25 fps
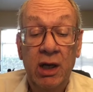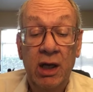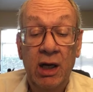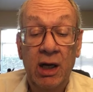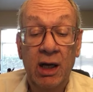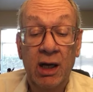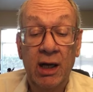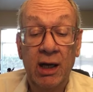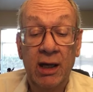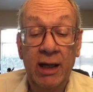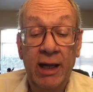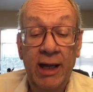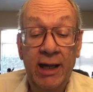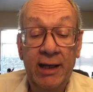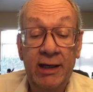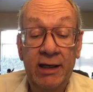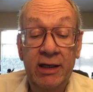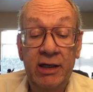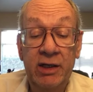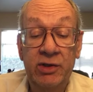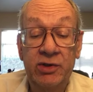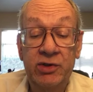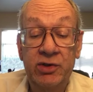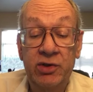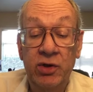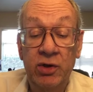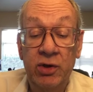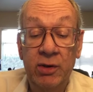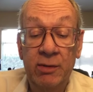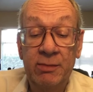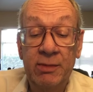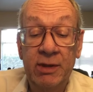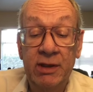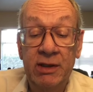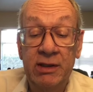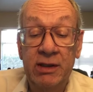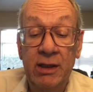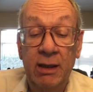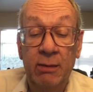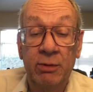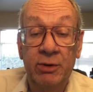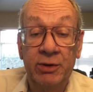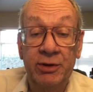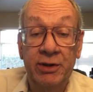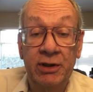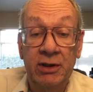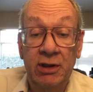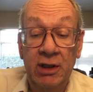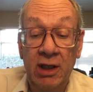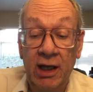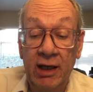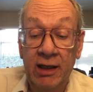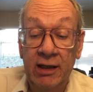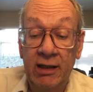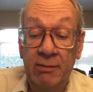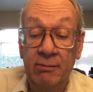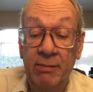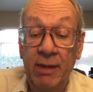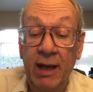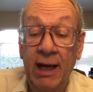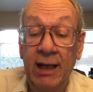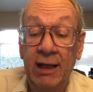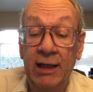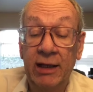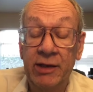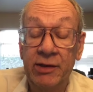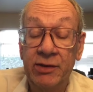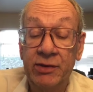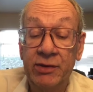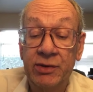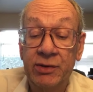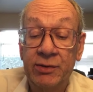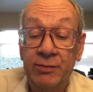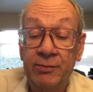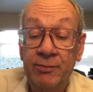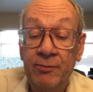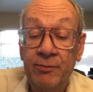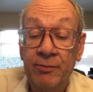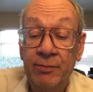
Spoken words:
and it is termed double declining balance.